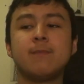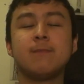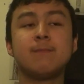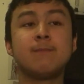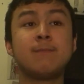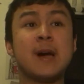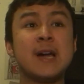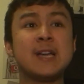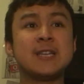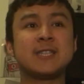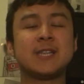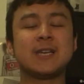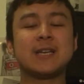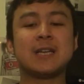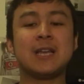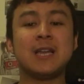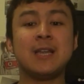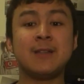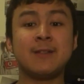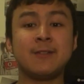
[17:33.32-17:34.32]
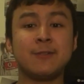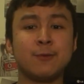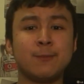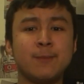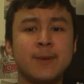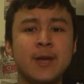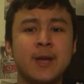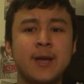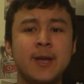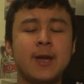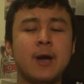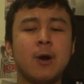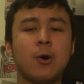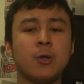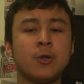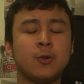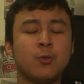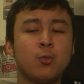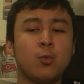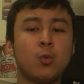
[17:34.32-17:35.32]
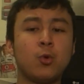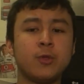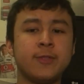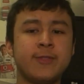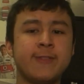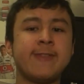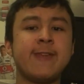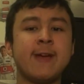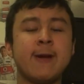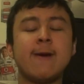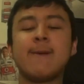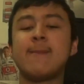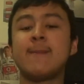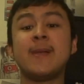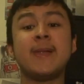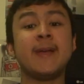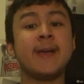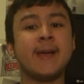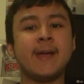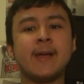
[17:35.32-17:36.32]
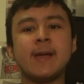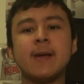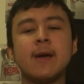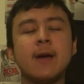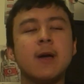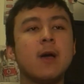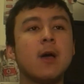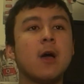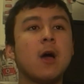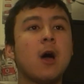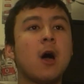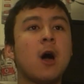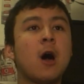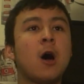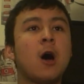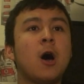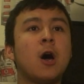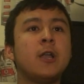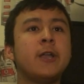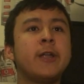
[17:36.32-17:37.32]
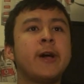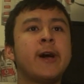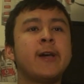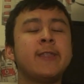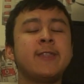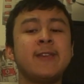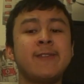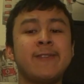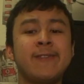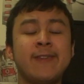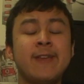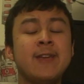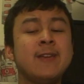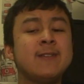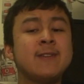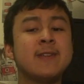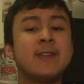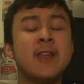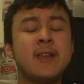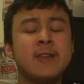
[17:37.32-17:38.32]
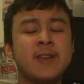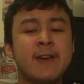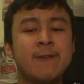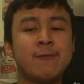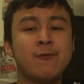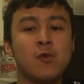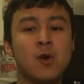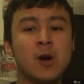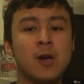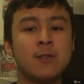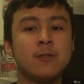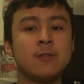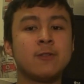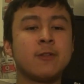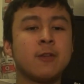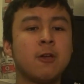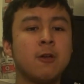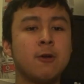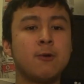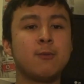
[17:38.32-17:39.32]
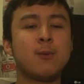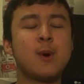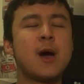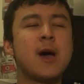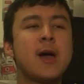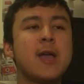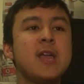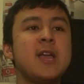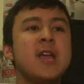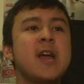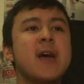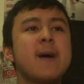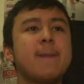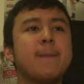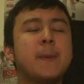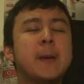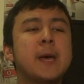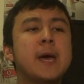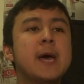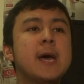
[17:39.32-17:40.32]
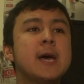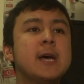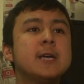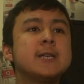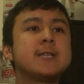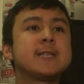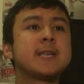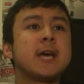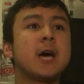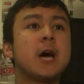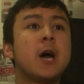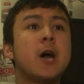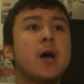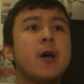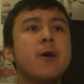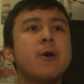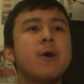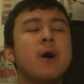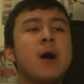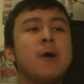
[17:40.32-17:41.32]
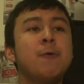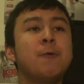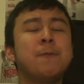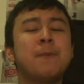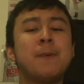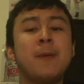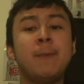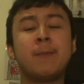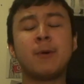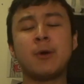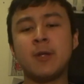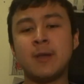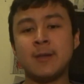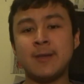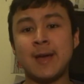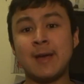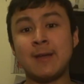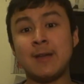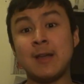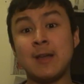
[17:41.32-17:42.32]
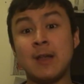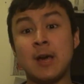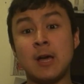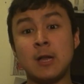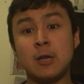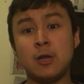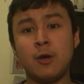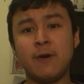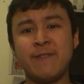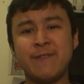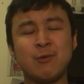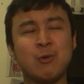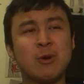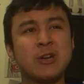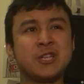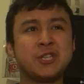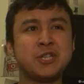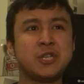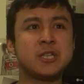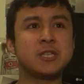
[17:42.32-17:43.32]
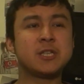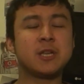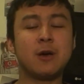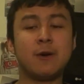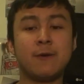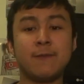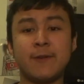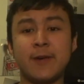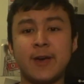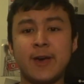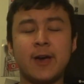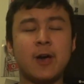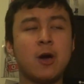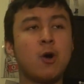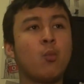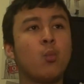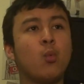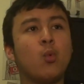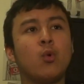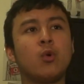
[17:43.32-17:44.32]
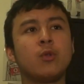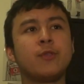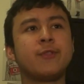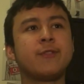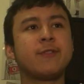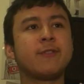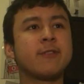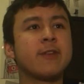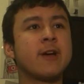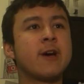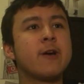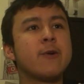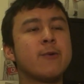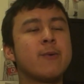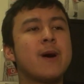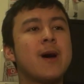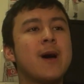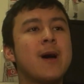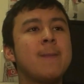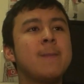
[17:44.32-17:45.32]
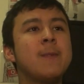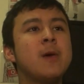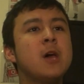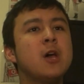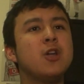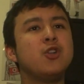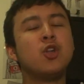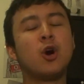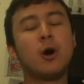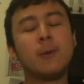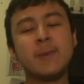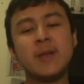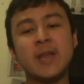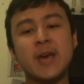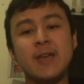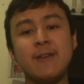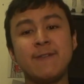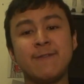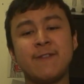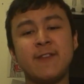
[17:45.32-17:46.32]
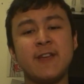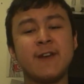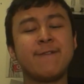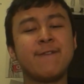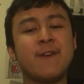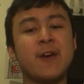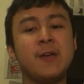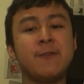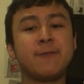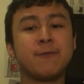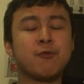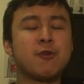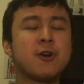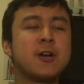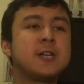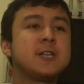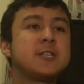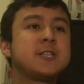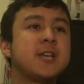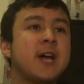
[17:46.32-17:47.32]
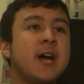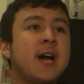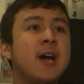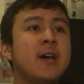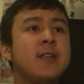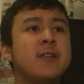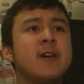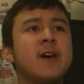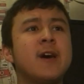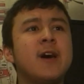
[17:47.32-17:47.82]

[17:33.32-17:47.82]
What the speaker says: basically this will be an award ceremony on this season in F1. So yeah, so I will be putting down a lot of questions, a lot of awards. So nominate for your favourites, and